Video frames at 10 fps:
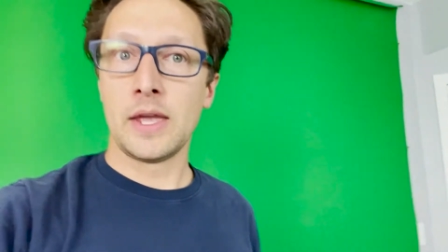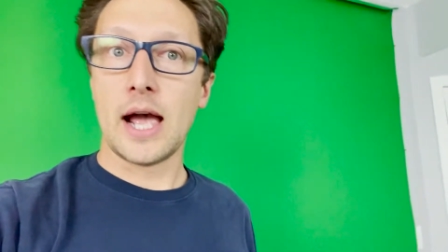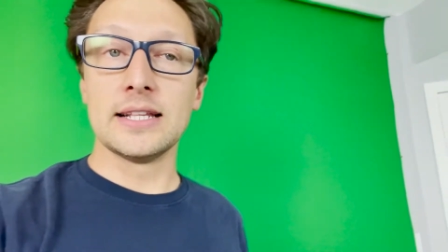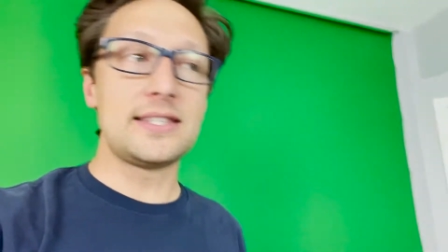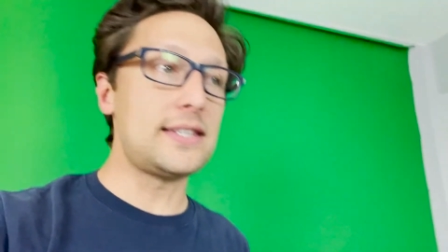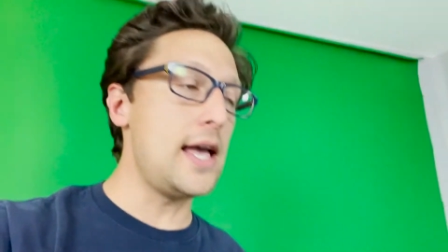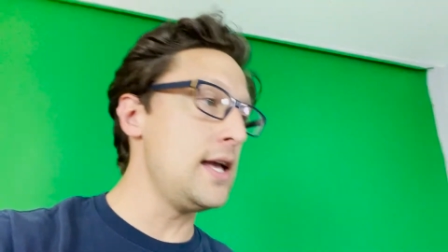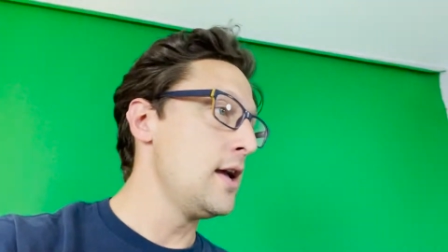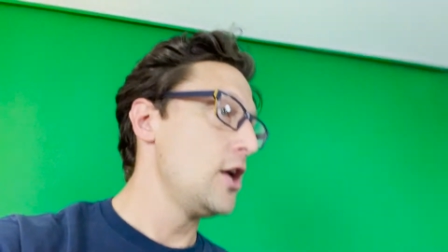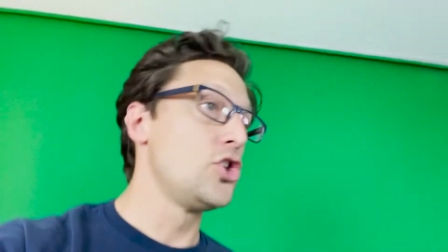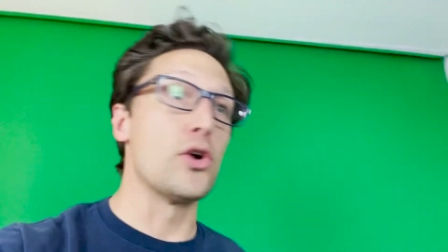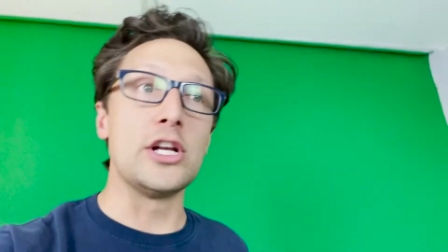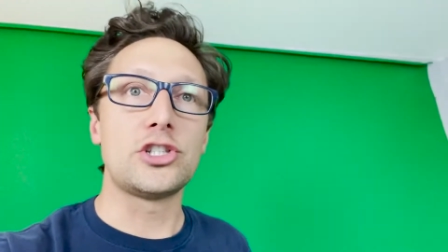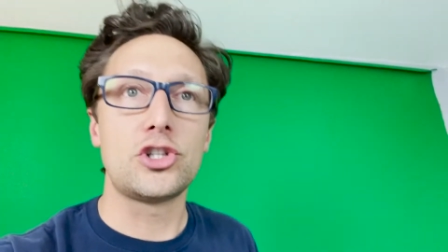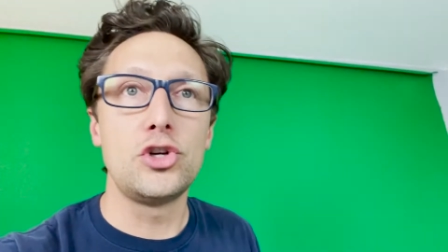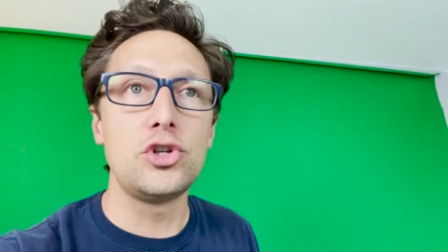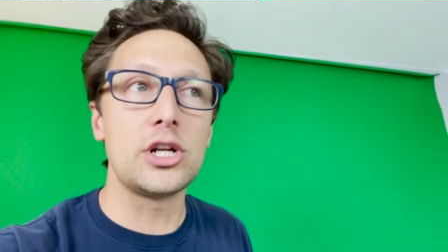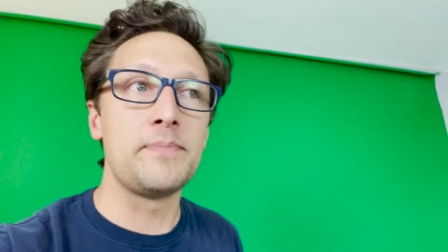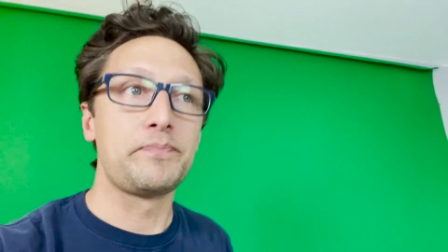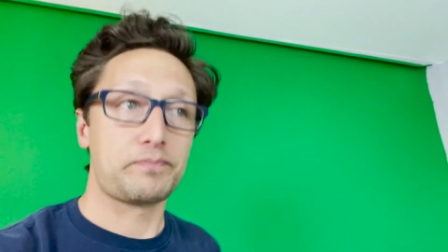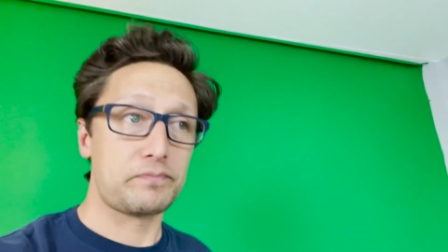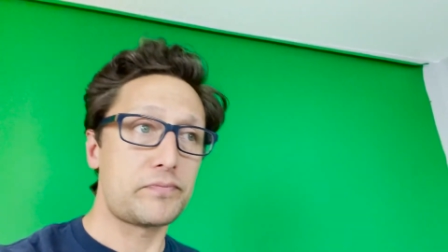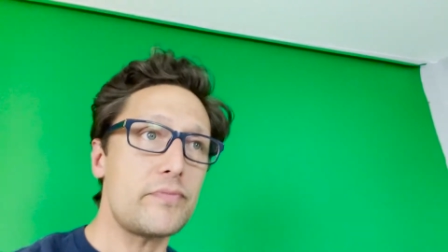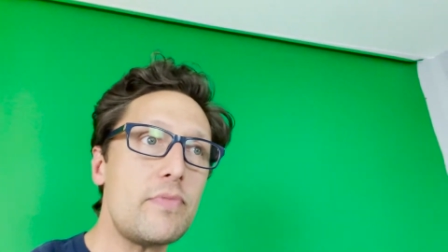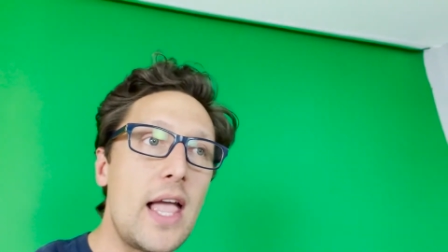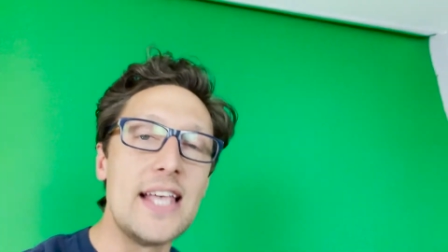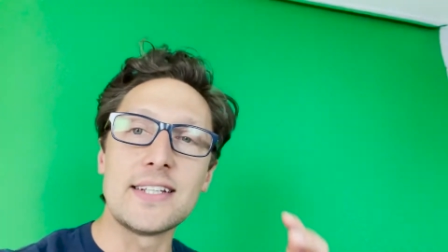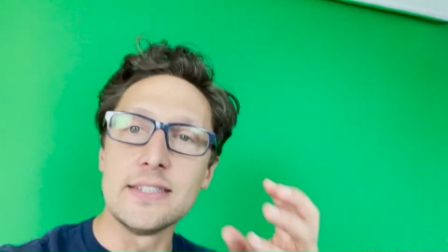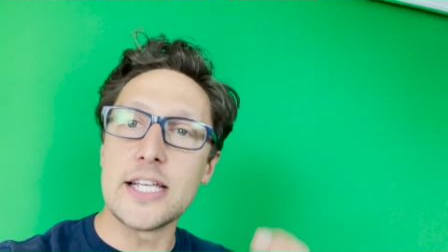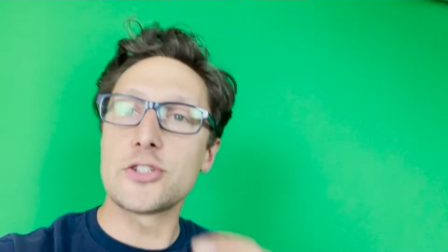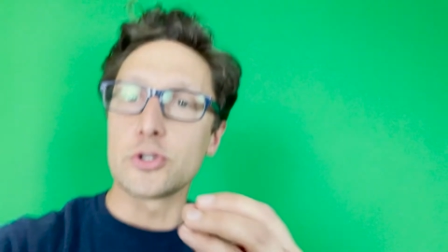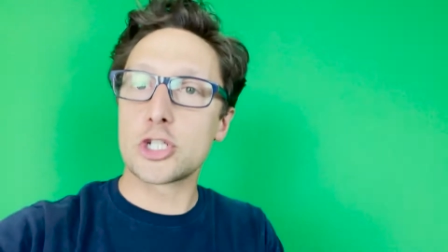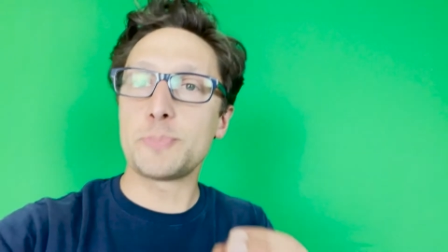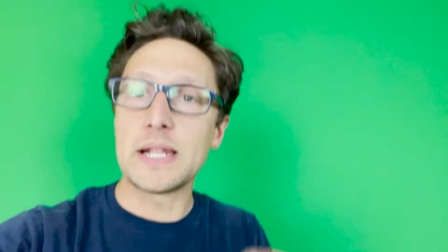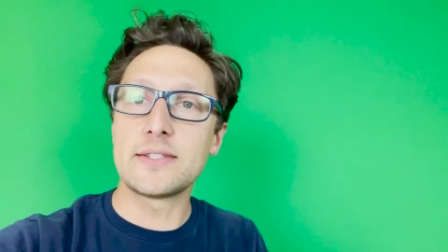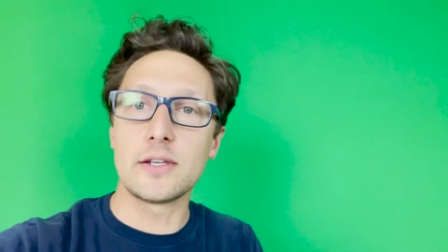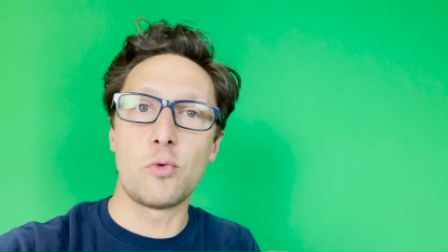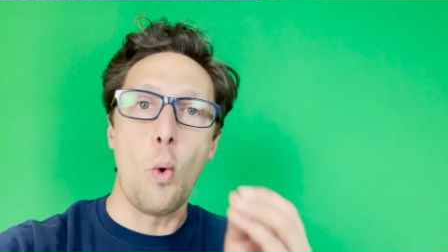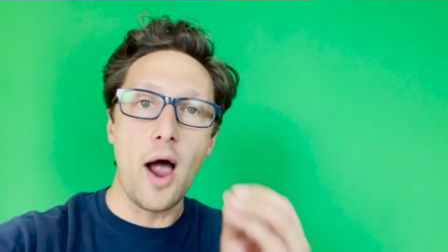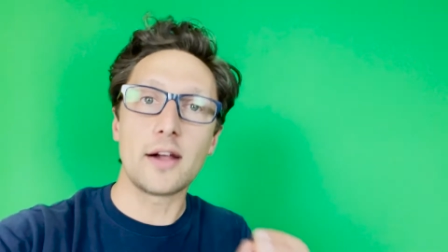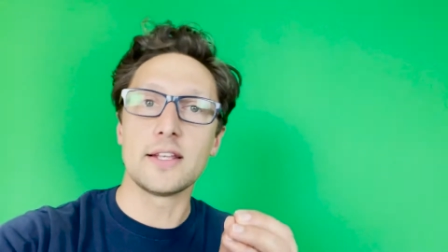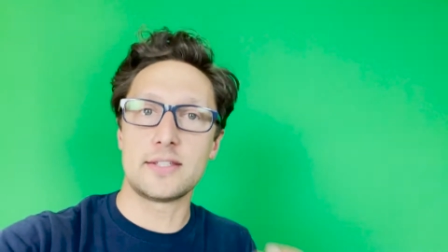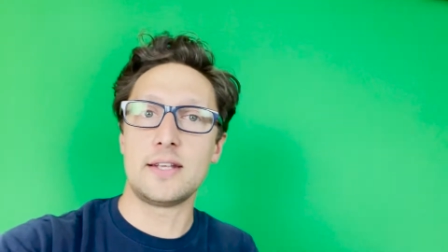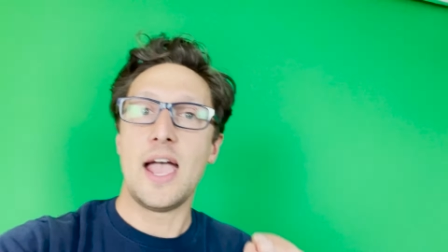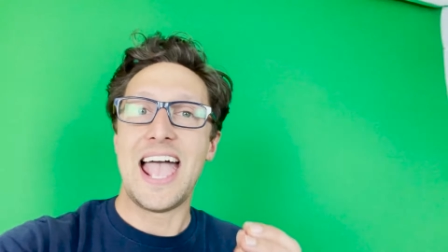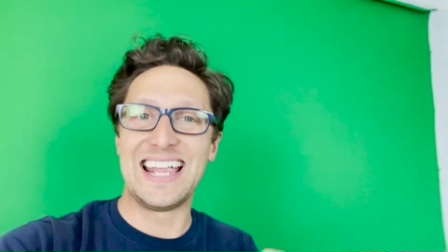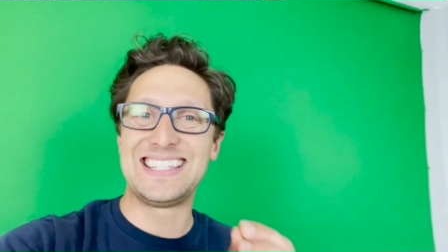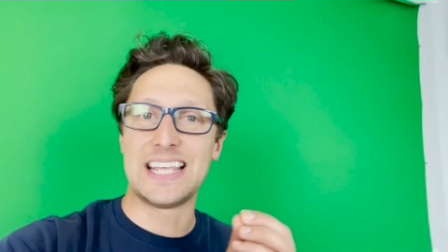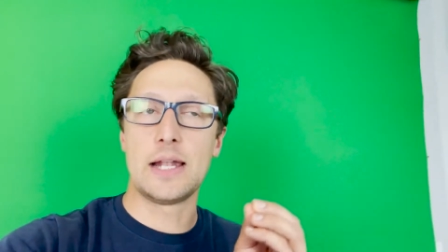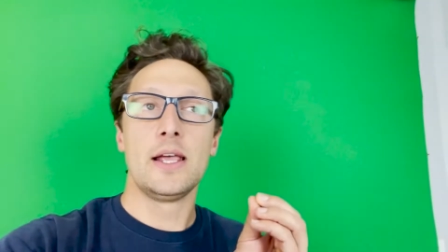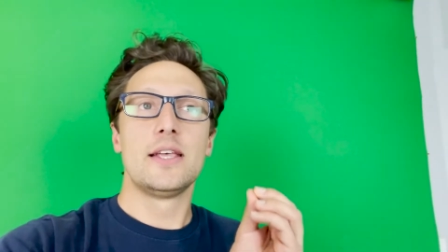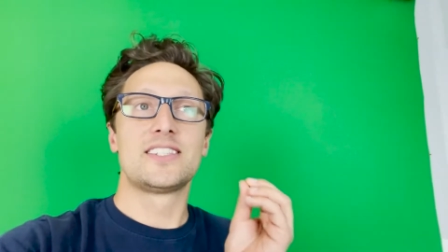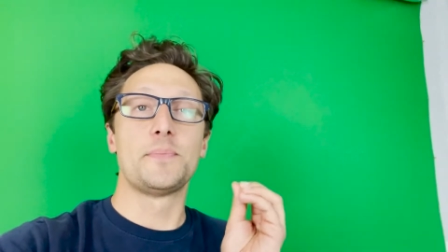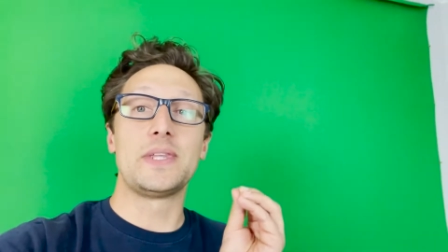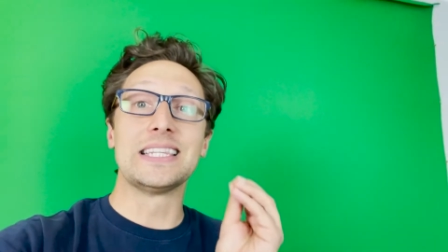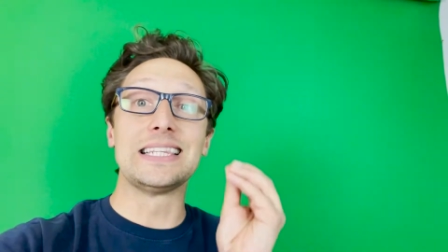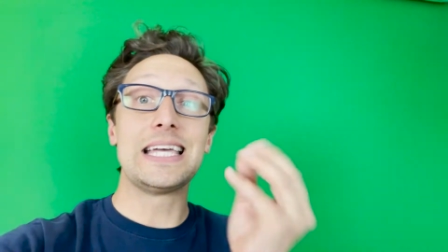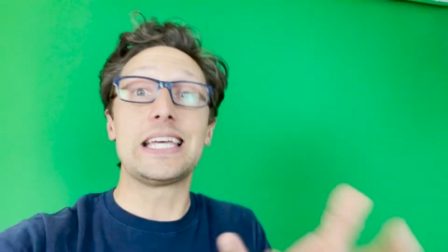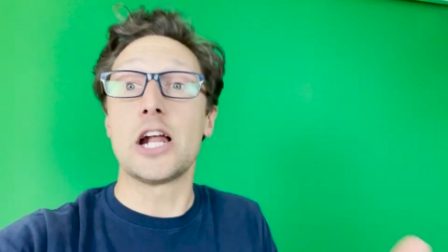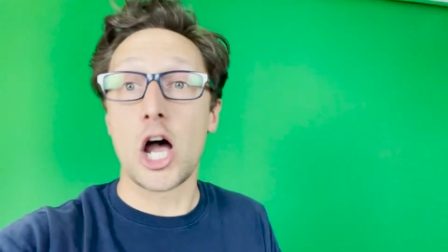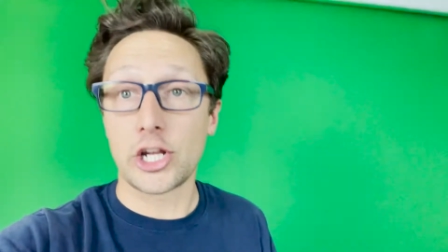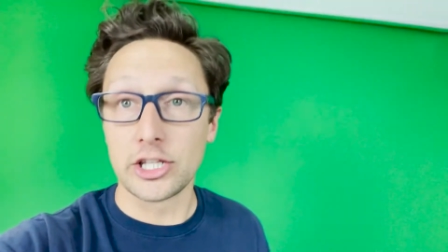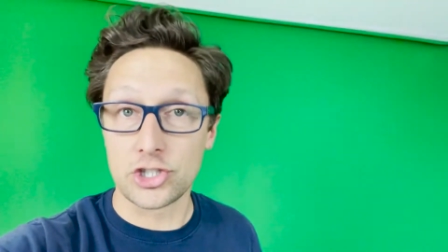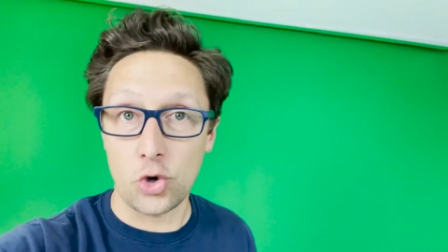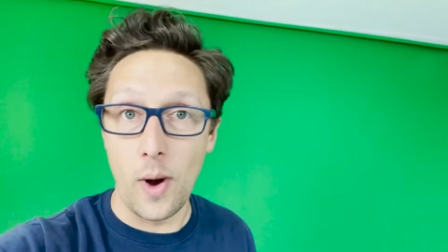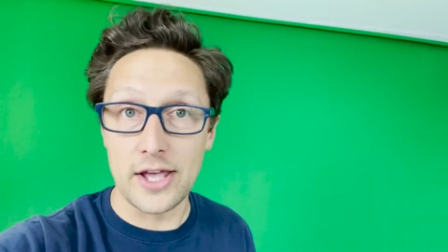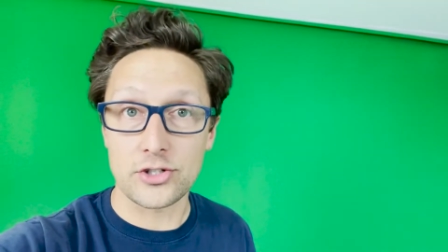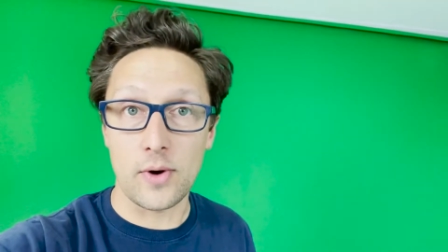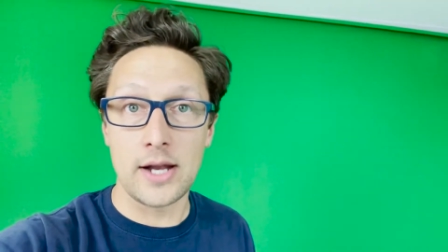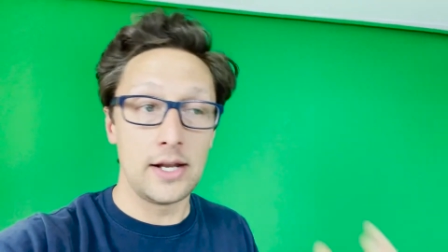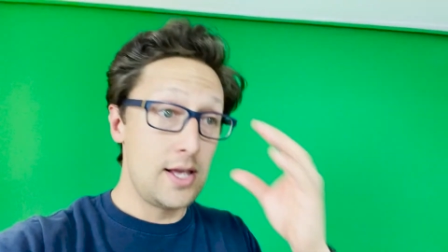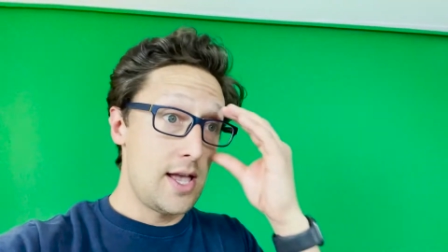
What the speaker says: And let's say your institution has a lesser expensive wireless headset, something like an Oculus Quest, right?